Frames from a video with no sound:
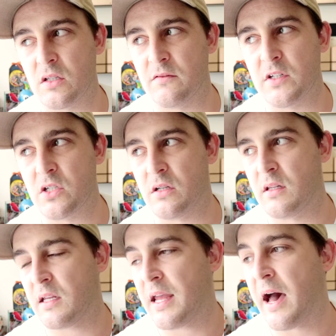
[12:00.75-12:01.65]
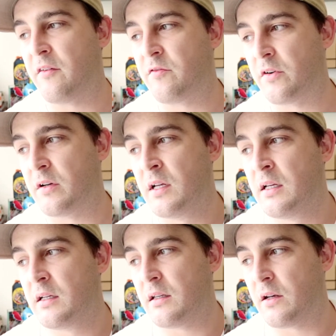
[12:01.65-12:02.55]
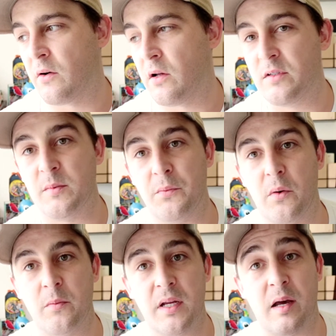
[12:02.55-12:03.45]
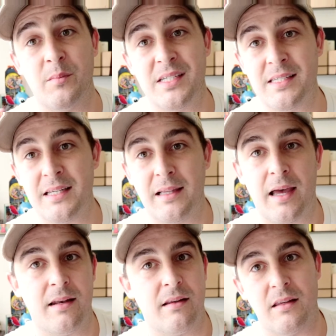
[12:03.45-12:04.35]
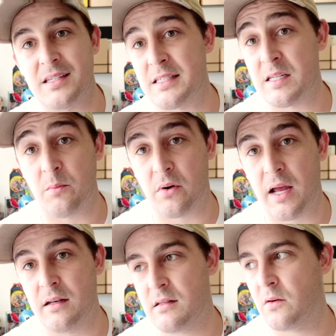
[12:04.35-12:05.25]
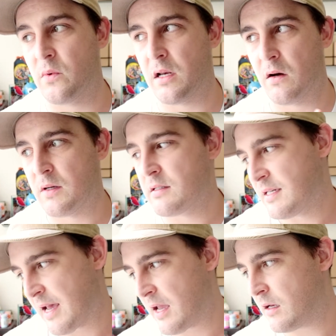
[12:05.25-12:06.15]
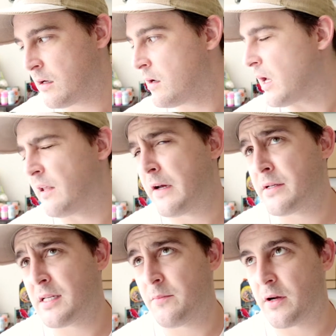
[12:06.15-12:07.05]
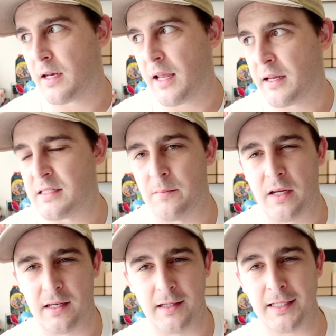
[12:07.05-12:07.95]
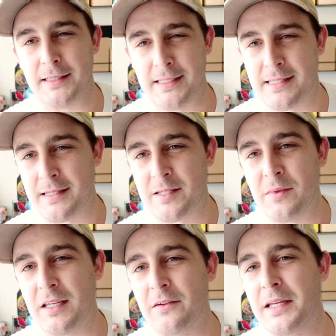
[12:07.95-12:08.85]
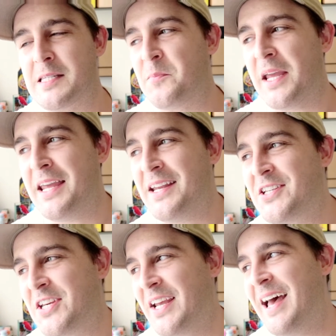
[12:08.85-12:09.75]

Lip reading: the vision that he had for, you know, ultimately what would become Disneyland and the Disney brand that we know it today. I love how I said I'm not getting academic and like listen to me giving a speech.